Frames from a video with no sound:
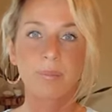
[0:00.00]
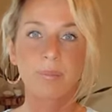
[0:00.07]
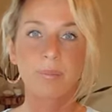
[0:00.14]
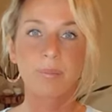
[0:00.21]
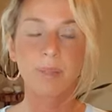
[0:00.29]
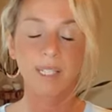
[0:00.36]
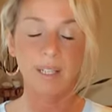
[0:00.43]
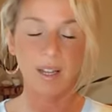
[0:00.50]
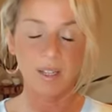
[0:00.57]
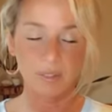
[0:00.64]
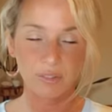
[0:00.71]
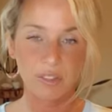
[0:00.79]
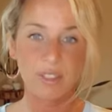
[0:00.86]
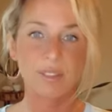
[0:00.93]
Be
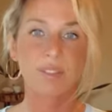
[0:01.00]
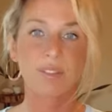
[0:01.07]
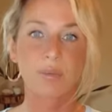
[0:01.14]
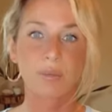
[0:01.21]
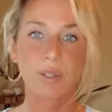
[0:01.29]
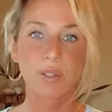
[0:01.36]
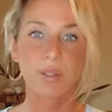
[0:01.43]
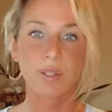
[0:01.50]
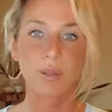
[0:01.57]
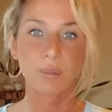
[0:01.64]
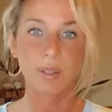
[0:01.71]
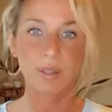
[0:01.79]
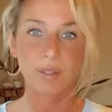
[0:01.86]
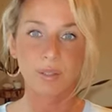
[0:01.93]
conscious with your
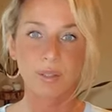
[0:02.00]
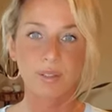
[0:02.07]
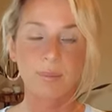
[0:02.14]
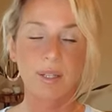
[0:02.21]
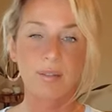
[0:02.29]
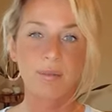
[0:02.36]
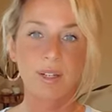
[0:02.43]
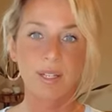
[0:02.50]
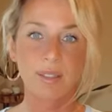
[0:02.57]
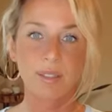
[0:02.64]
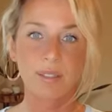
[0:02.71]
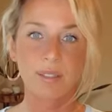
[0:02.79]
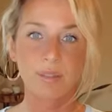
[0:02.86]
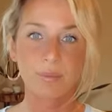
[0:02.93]
words, my
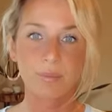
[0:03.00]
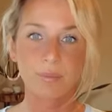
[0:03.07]
friends.